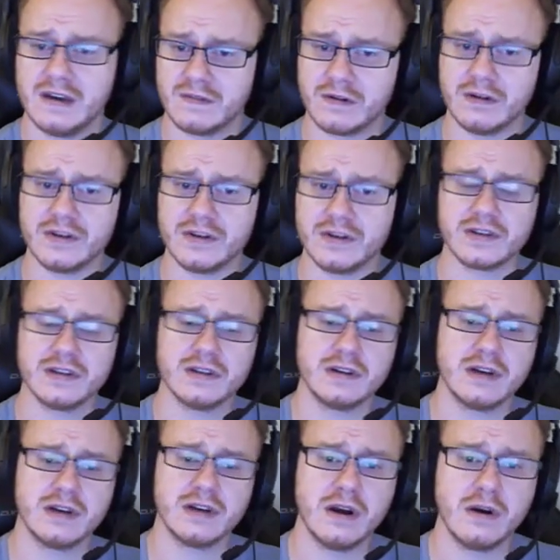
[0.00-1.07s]
First,
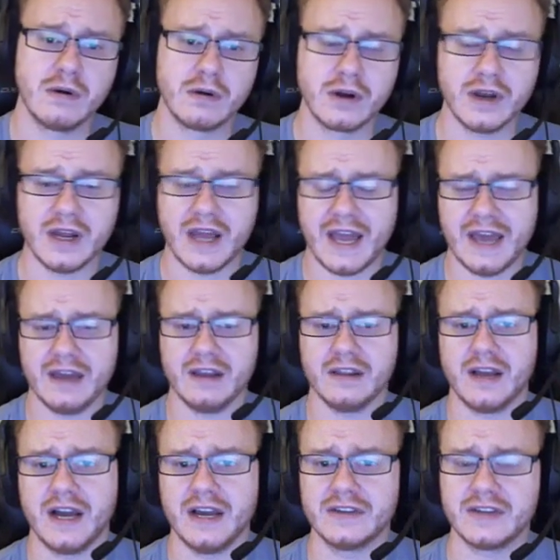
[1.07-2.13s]
we're going to
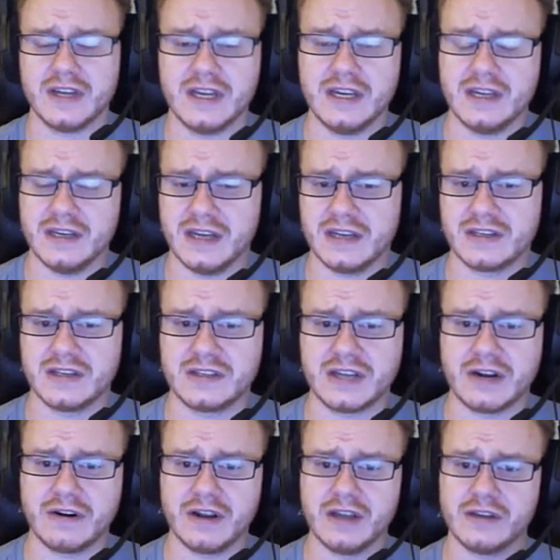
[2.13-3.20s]
analyze the heat
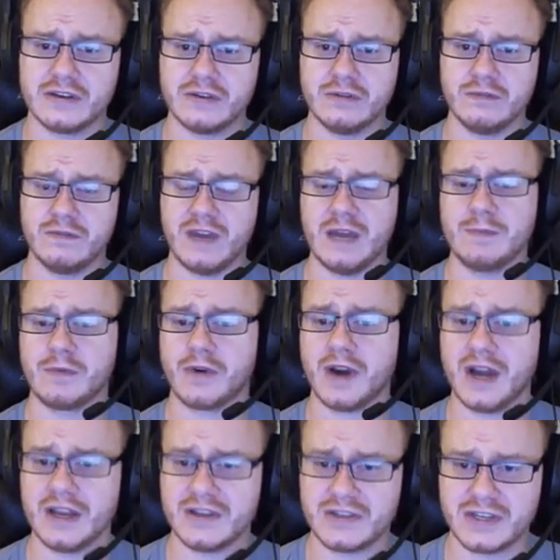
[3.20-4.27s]
necessary to
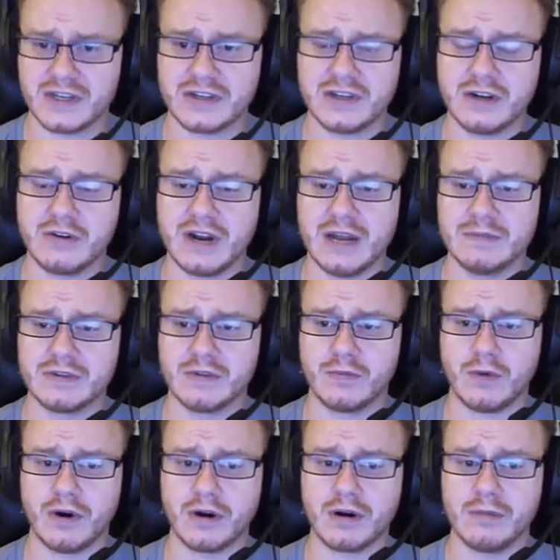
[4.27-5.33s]
vaporize 60 grams
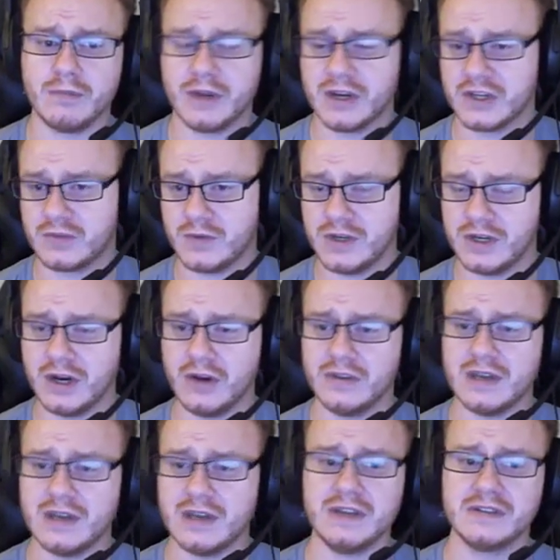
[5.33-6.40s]
of water, because we know
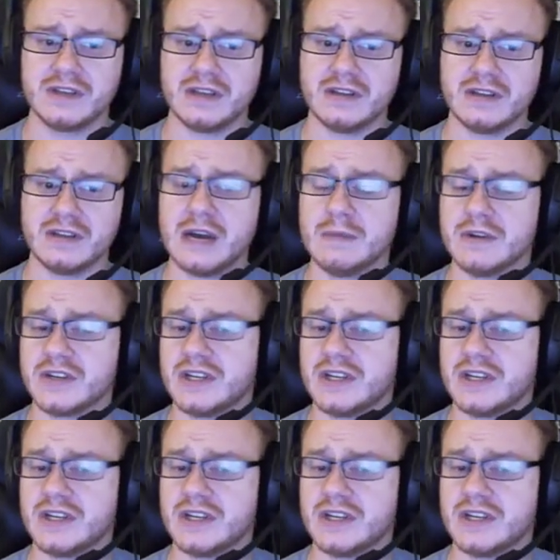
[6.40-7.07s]
that means that is how